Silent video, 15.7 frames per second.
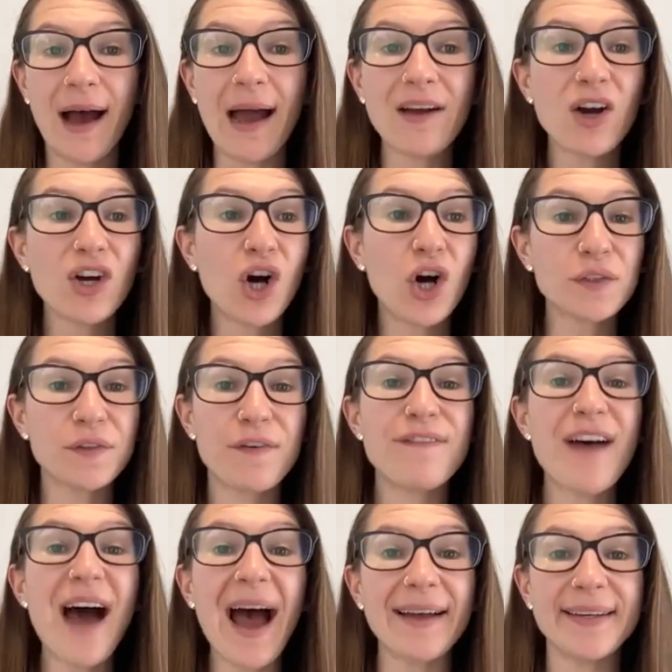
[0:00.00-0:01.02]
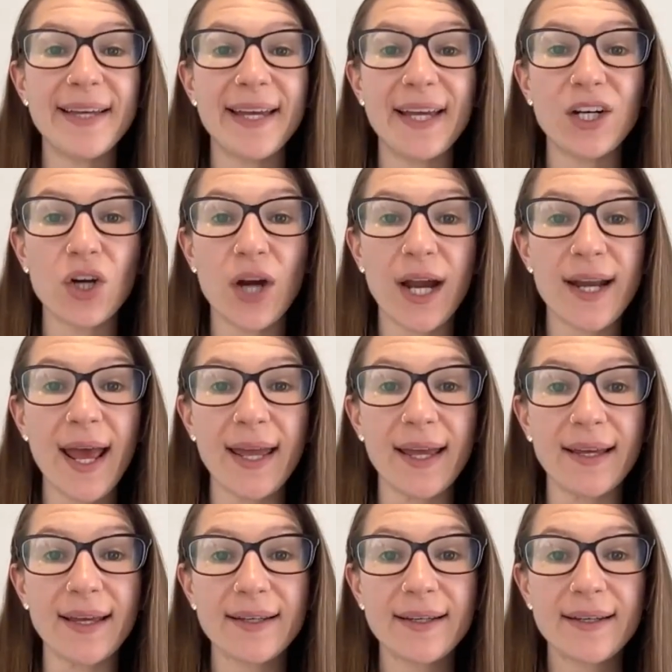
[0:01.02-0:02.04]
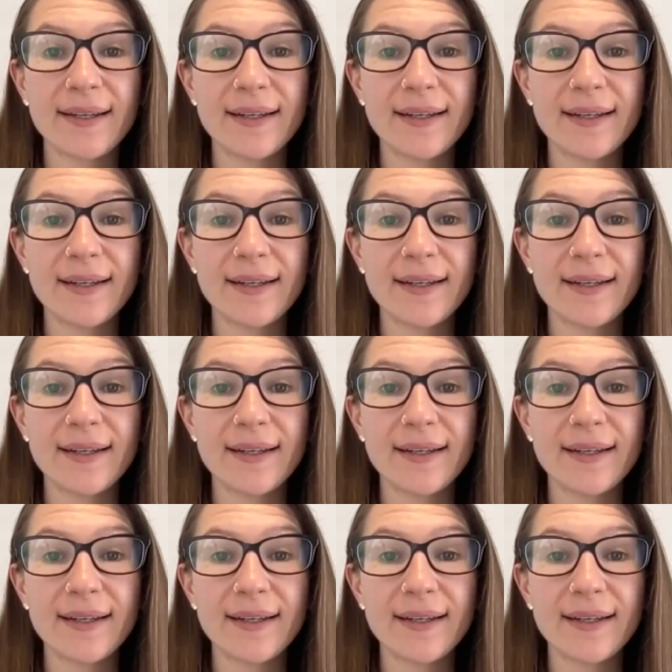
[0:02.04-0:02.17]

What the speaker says: I got called fat in grade 8.